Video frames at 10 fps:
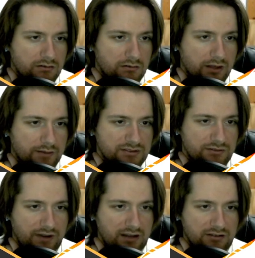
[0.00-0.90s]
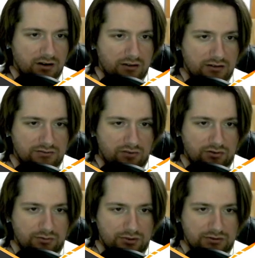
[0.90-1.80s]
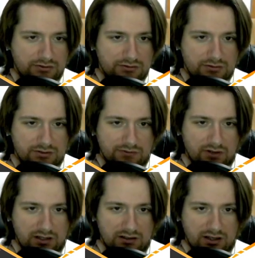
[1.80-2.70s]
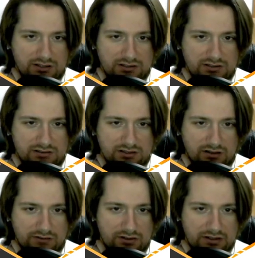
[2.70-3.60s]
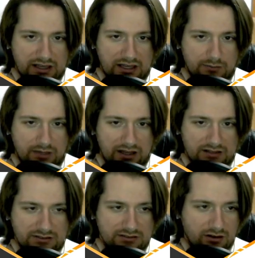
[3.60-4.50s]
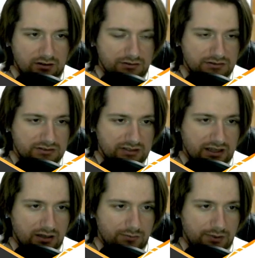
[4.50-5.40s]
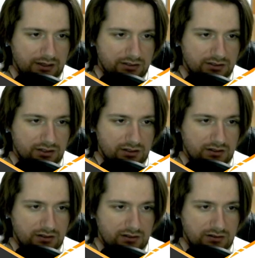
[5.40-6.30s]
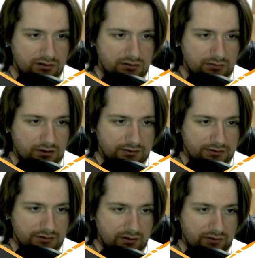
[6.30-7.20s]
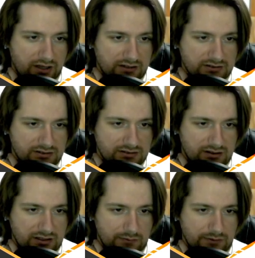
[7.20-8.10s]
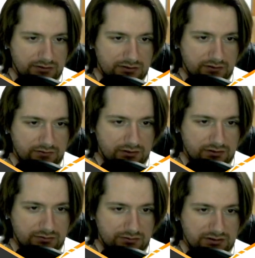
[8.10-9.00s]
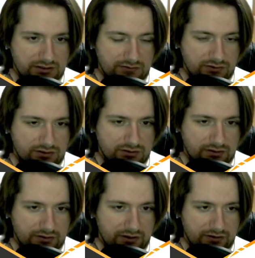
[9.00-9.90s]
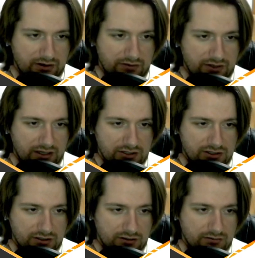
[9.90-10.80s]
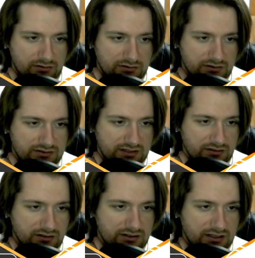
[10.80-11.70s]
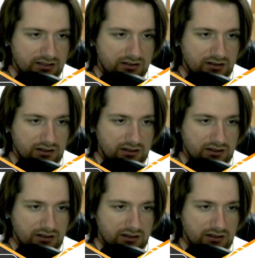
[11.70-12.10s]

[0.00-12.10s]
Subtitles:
The lab's two-factor auth is vulnerable due to its flawed logic. To solve the lab, access Carlos's account page. You also have access to the email server to receive your 2FA verification code. Let's take a look at the hint.